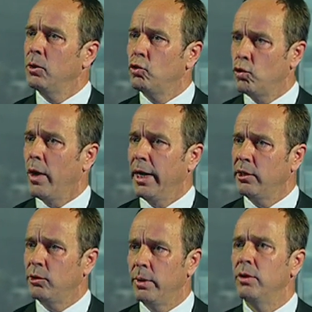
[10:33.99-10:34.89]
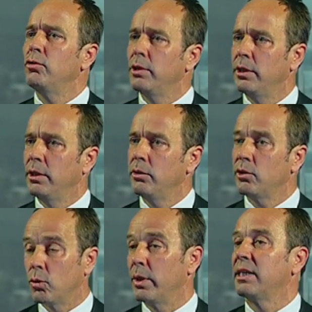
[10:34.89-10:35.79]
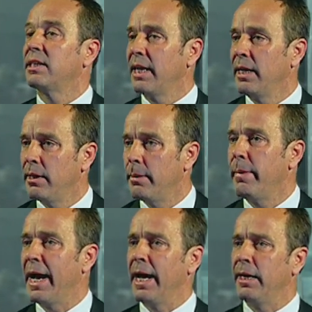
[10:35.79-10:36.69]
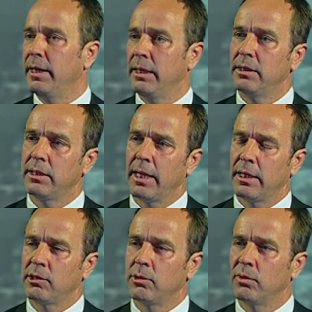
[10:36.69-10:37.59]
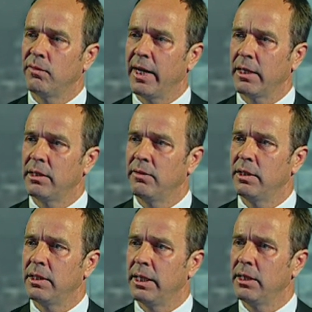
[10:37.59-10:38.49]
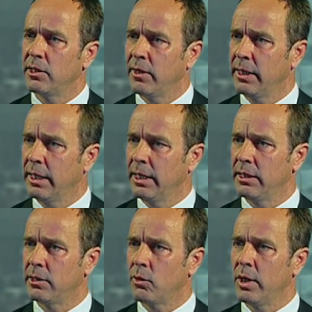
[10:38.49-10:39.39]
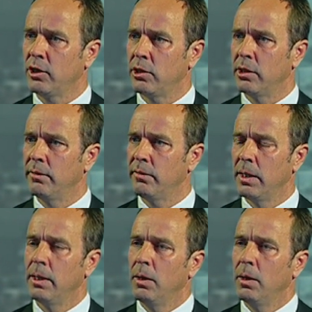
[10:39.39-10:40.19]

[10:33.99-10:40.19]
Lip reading: try to introduce or extend the ban into that sort of activity. So I think it's a question of